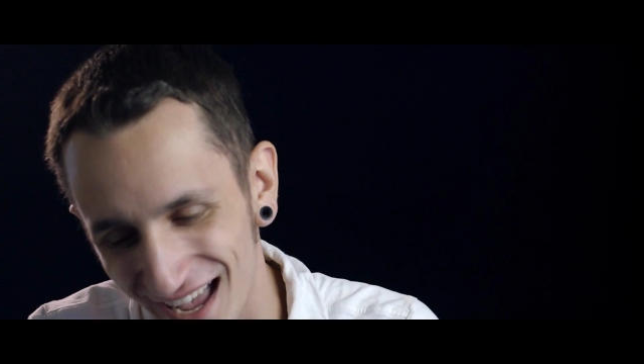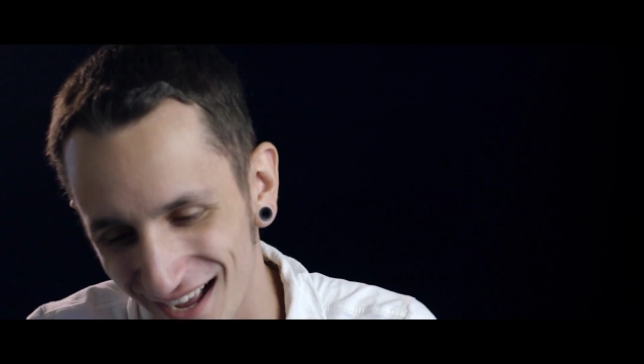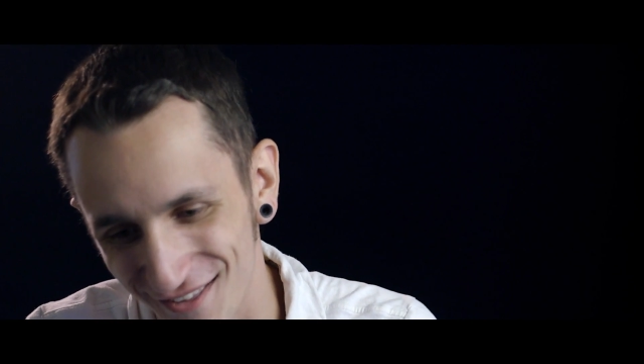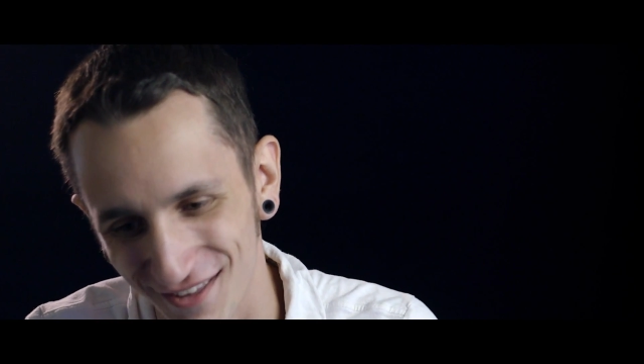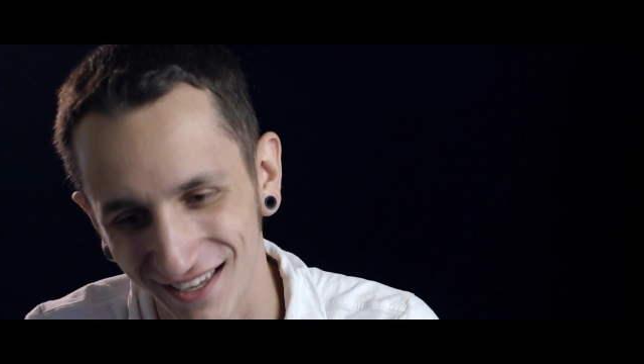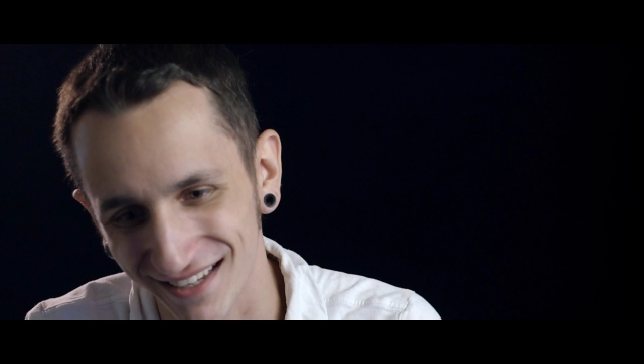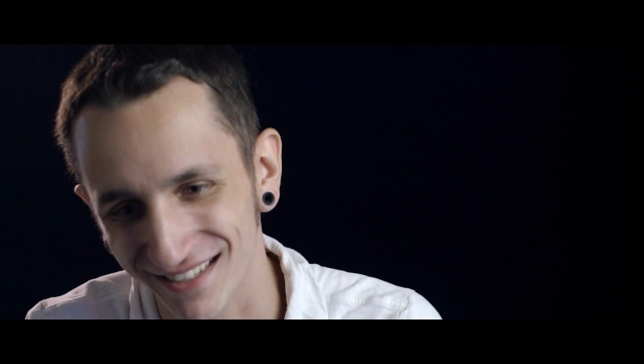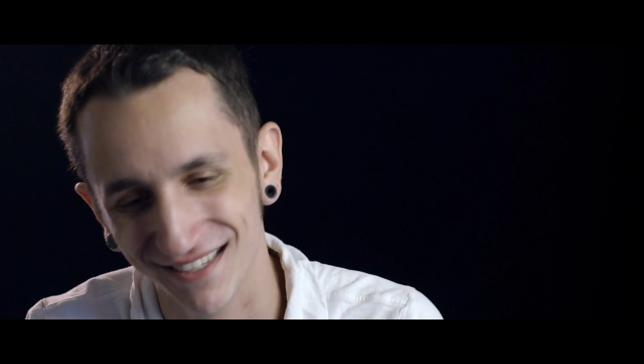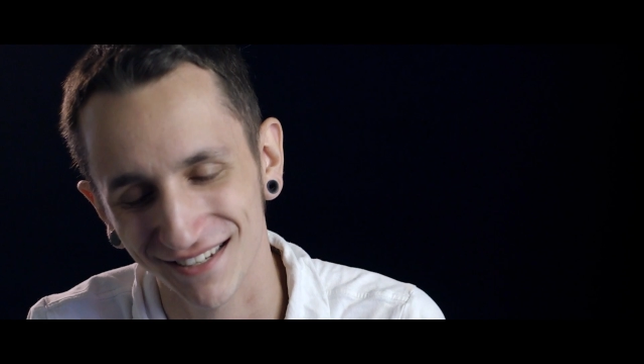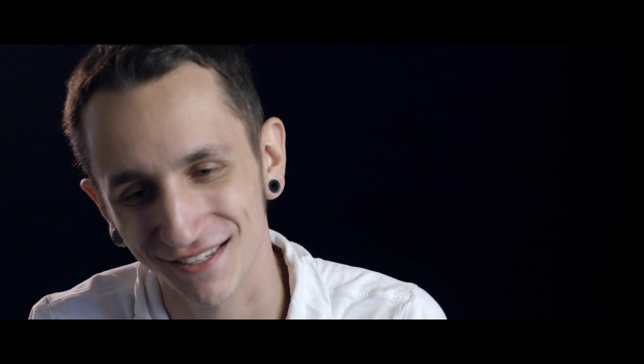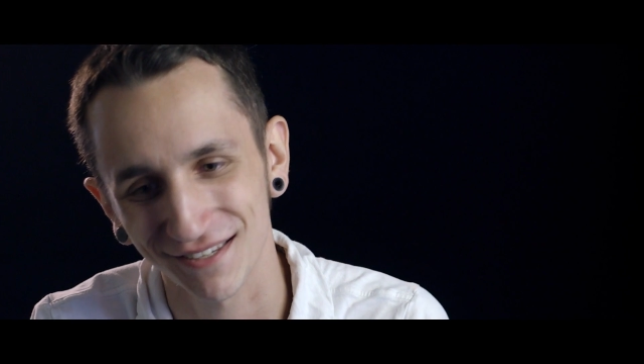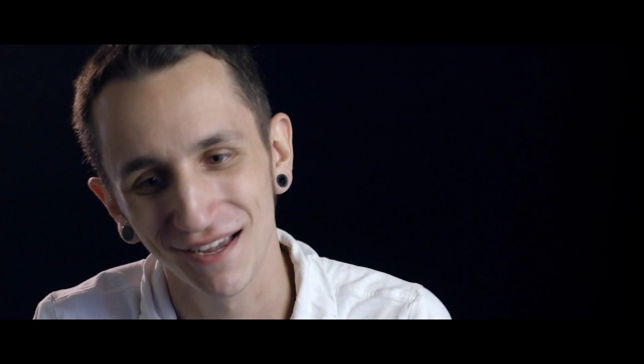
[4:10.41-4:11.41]
Actually, it's
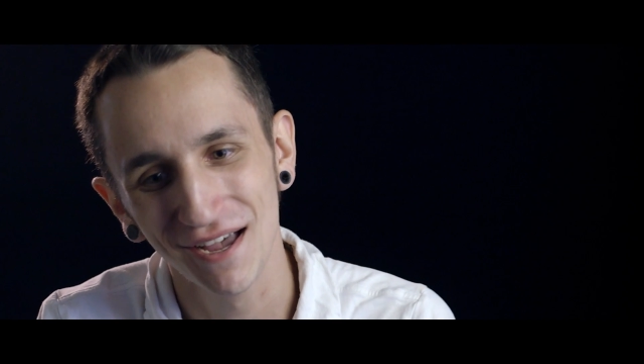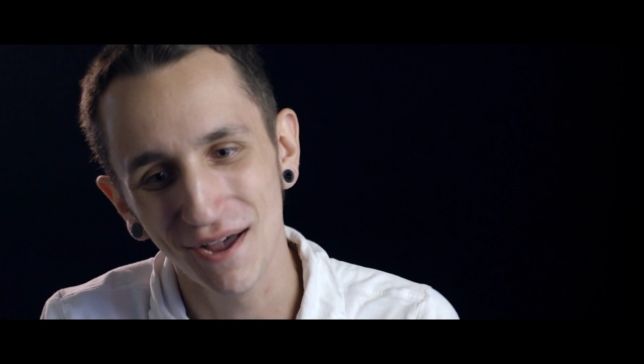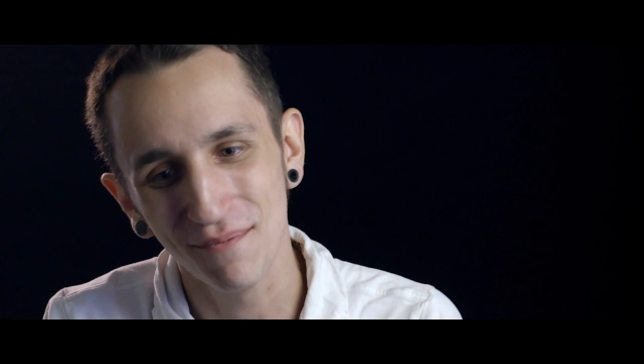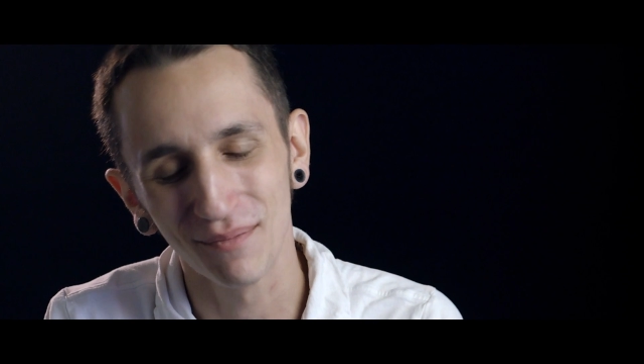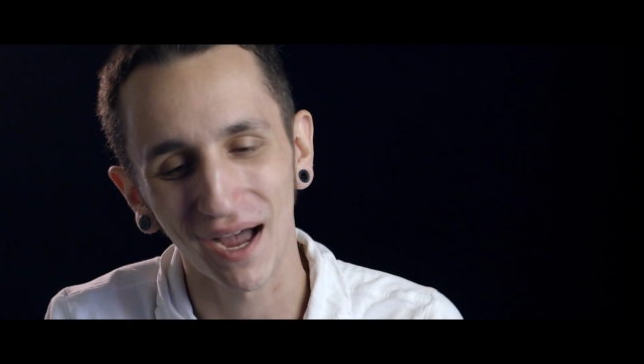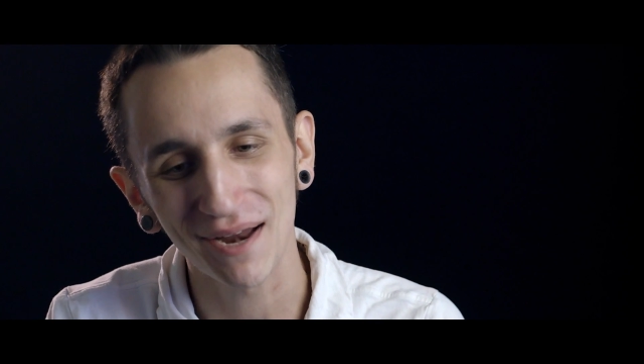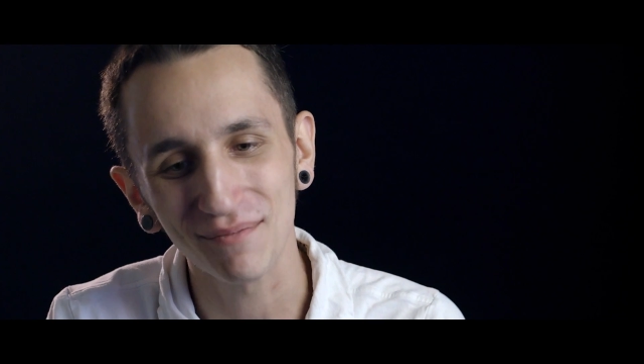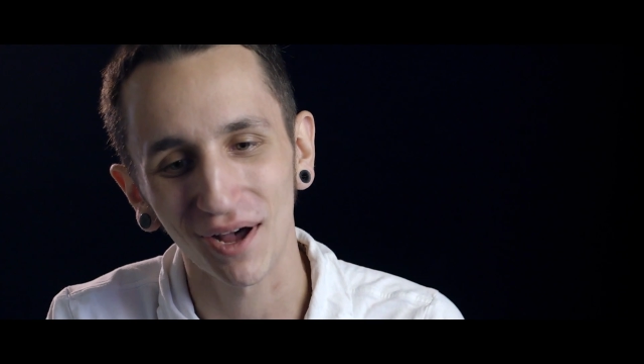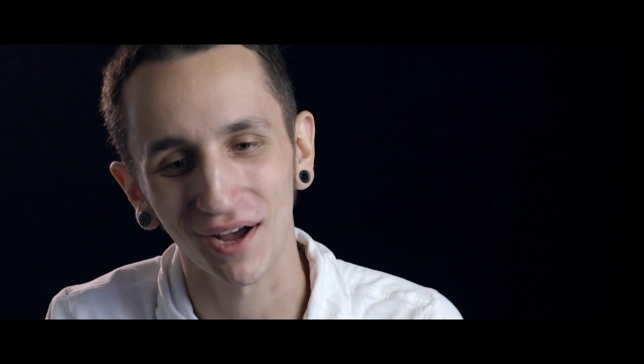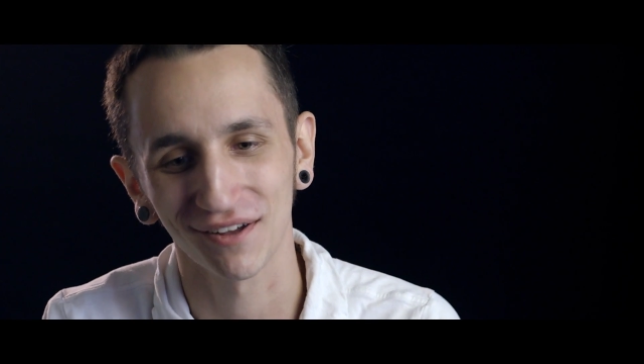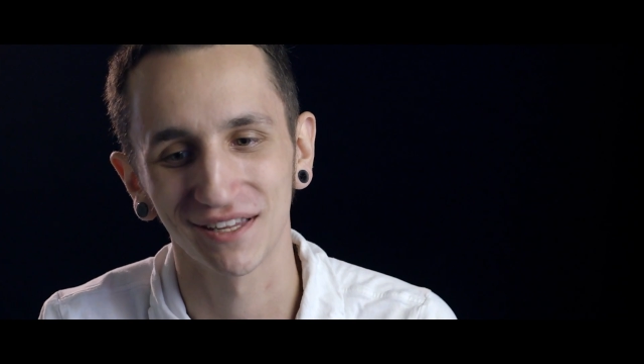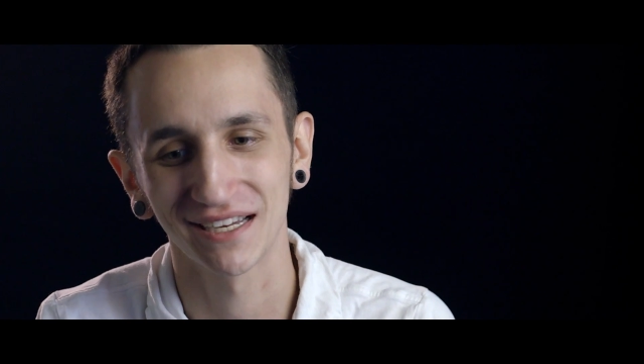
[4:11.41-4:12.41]
just
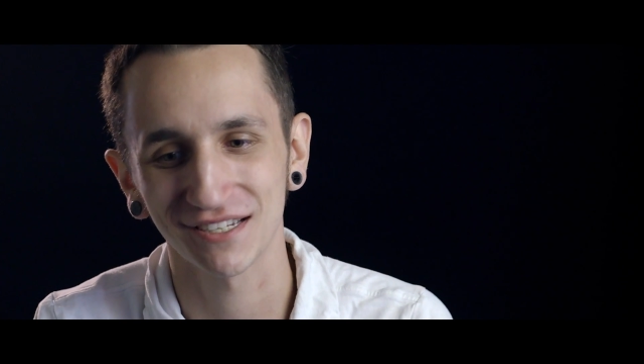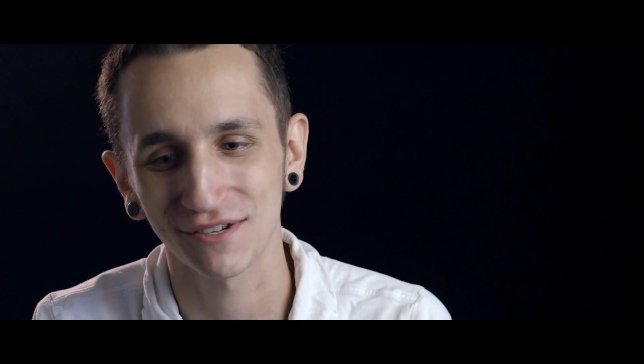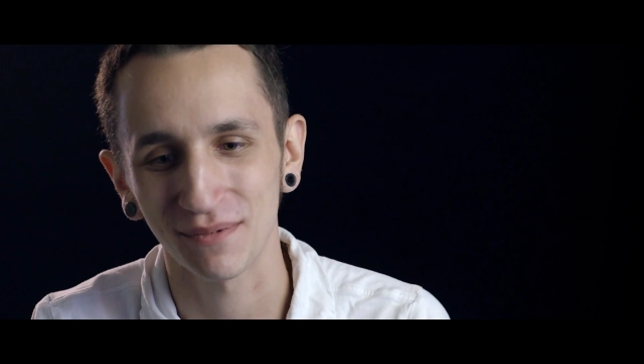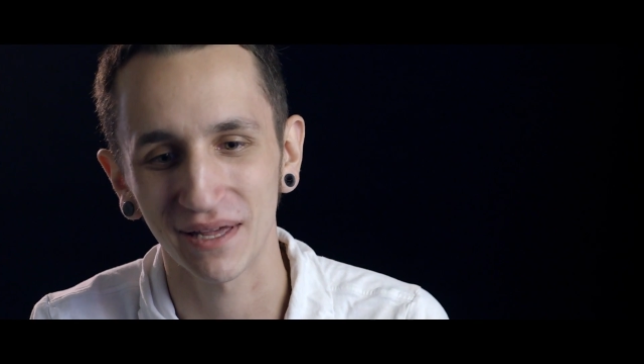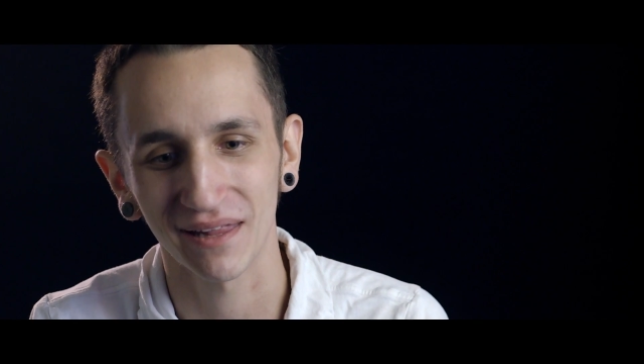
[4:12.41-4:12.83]
mind-boggling to me.